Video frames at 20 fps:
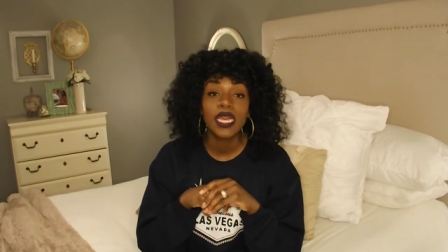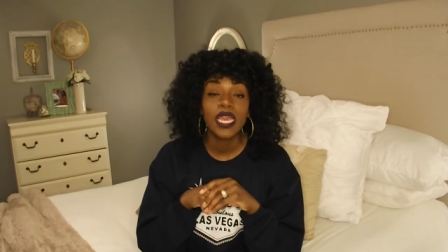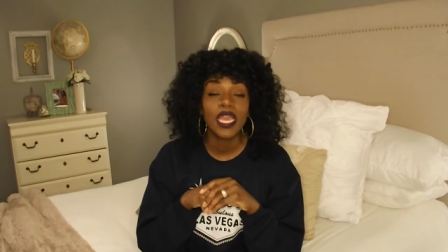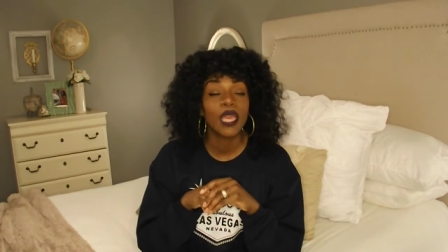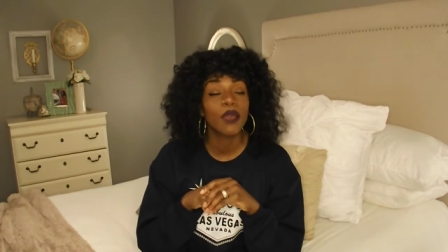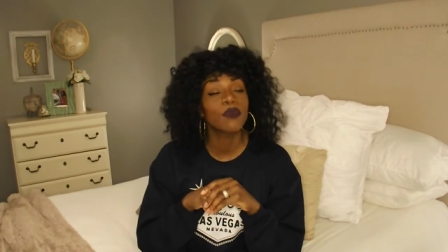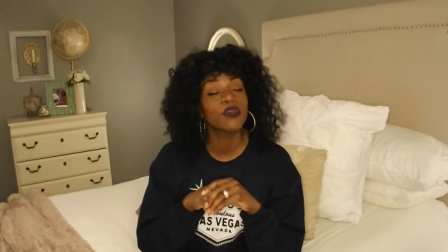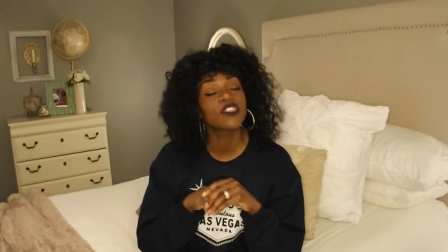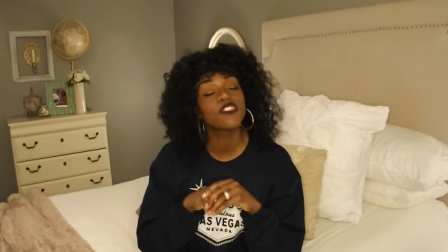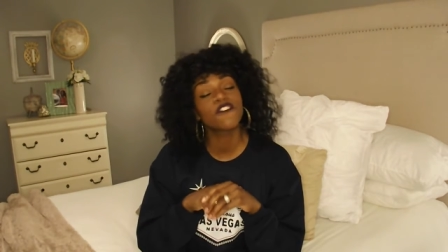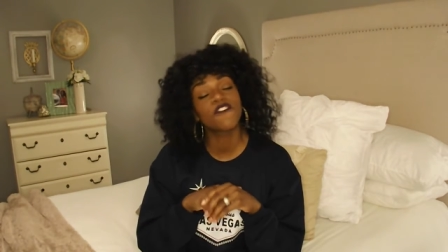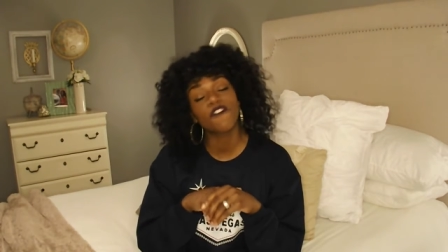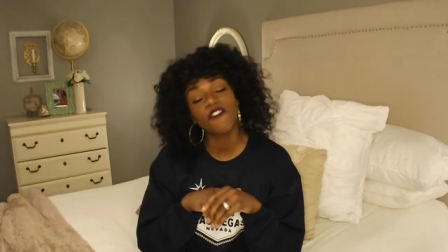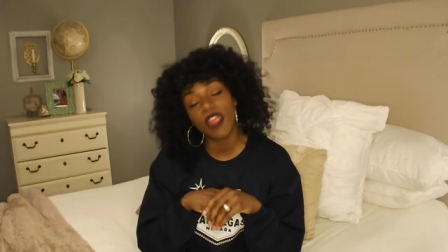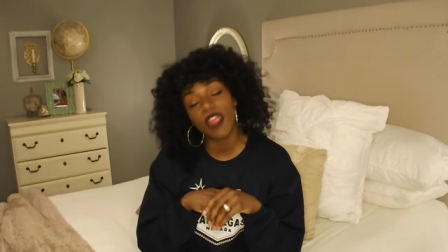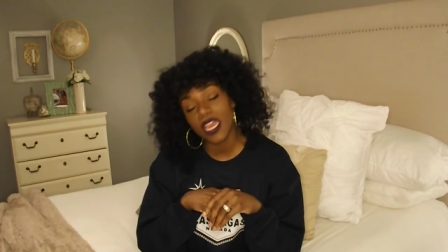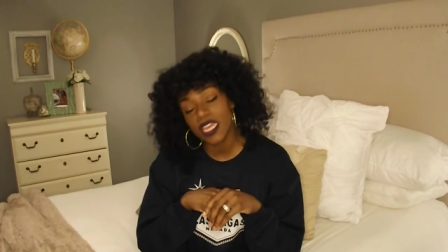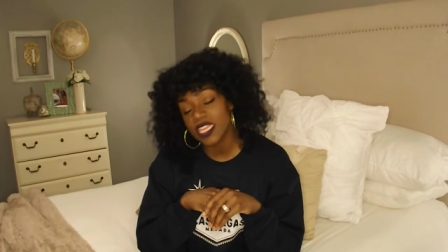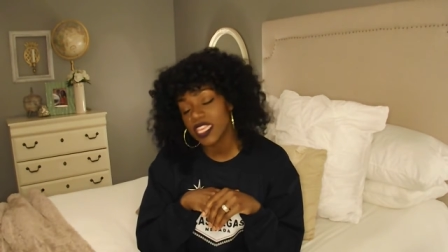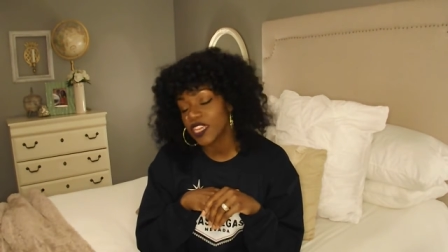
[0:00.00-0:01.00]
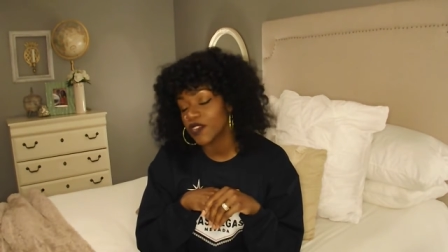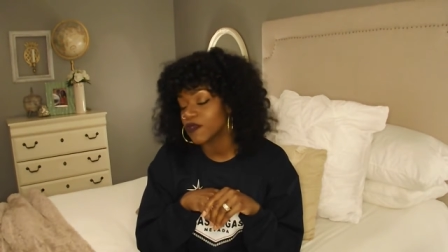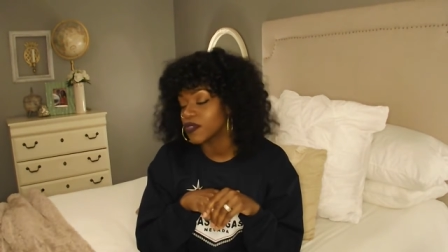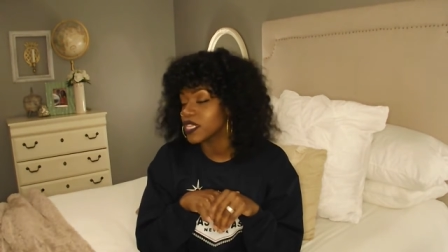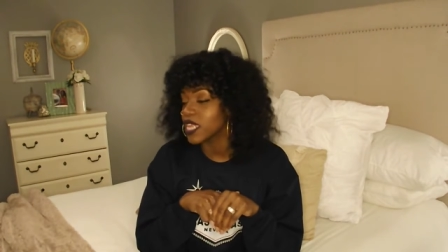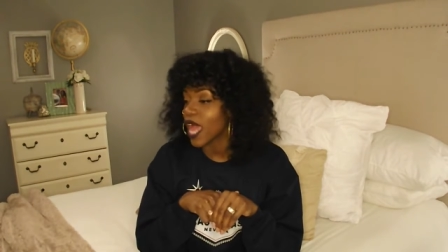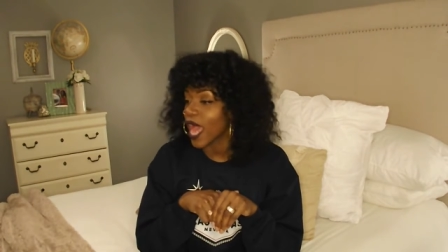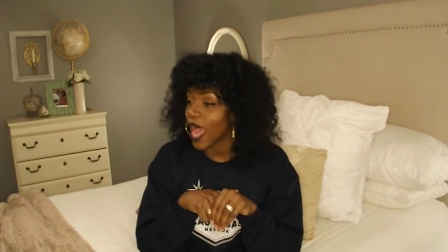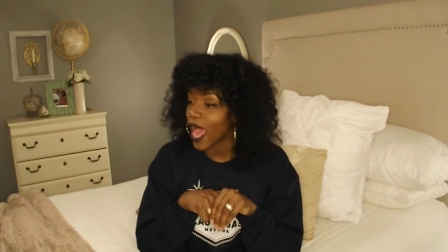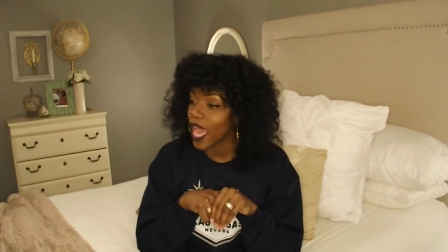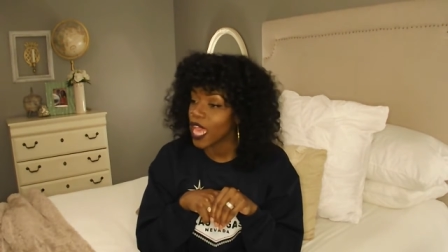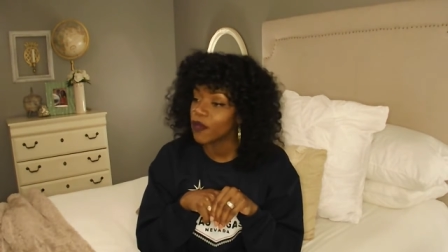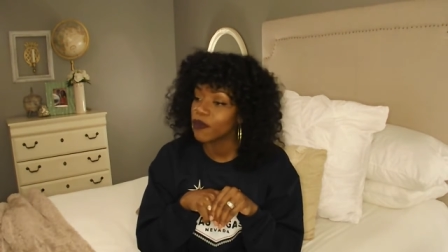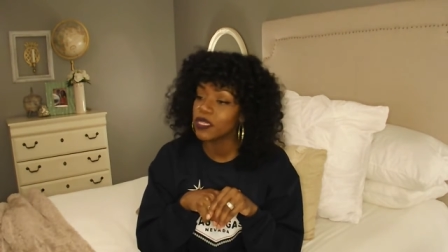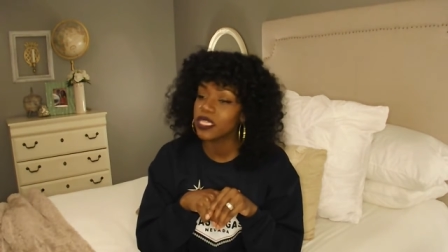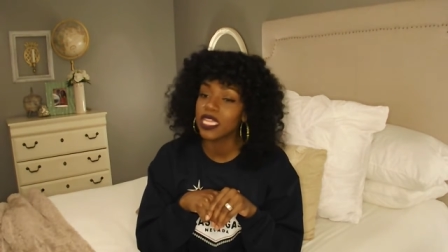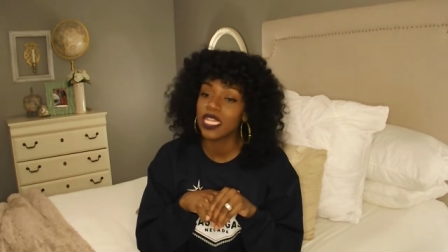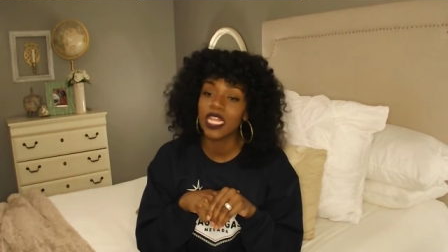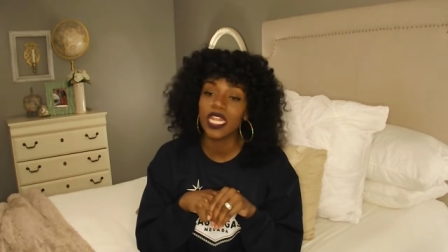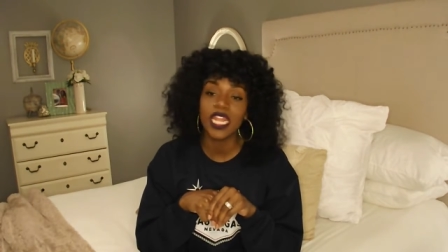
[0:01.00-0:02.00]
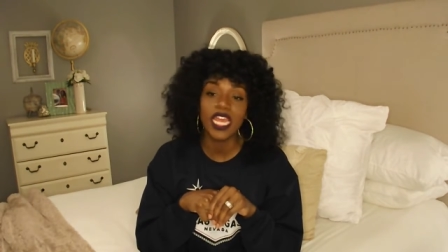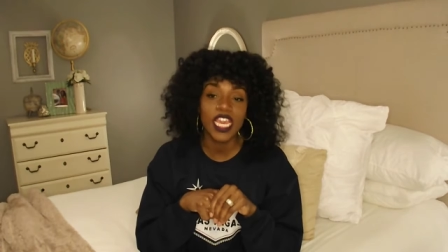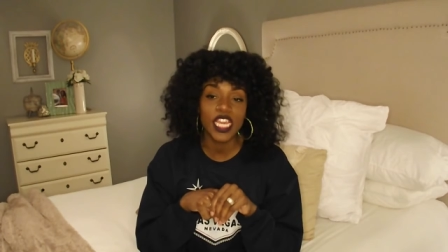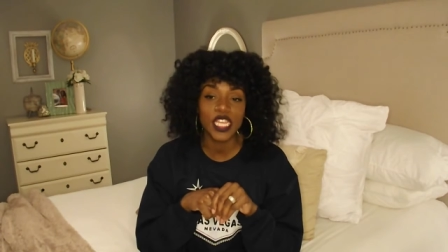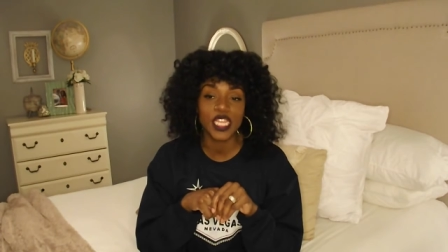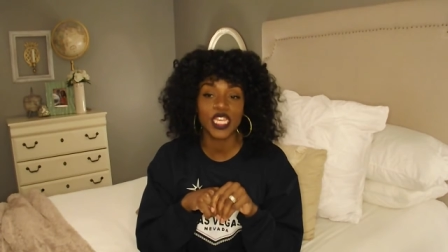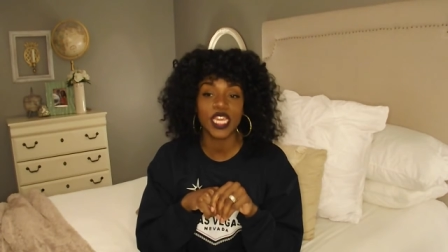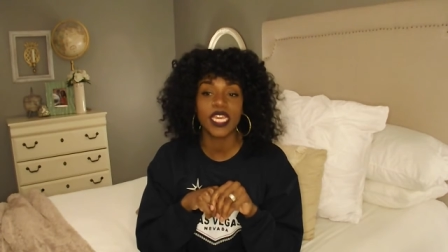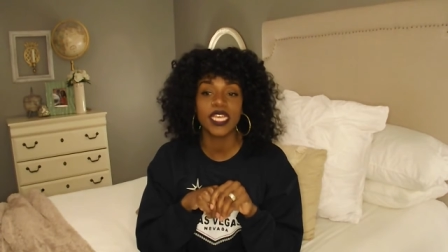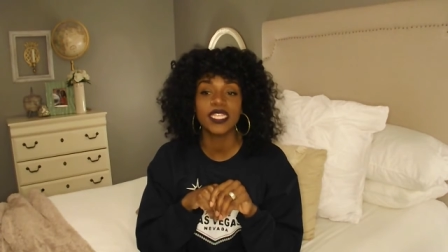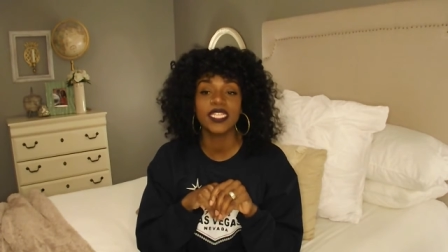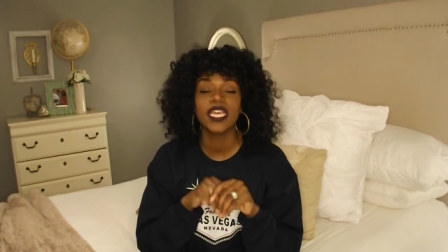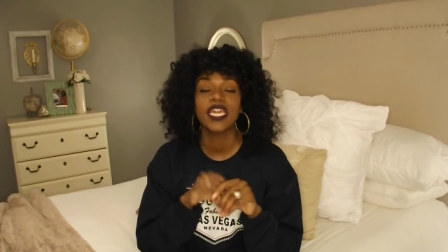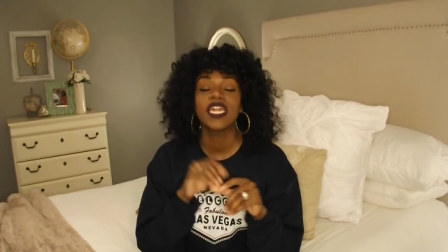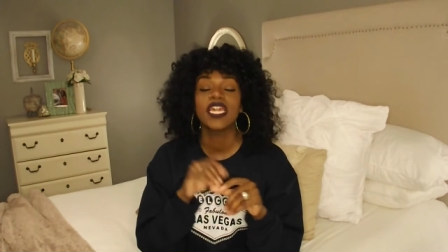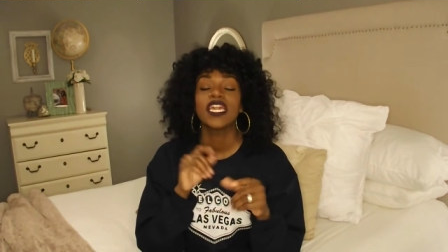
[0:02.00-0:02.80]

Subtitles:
It was fresh, it was hot, it was delicious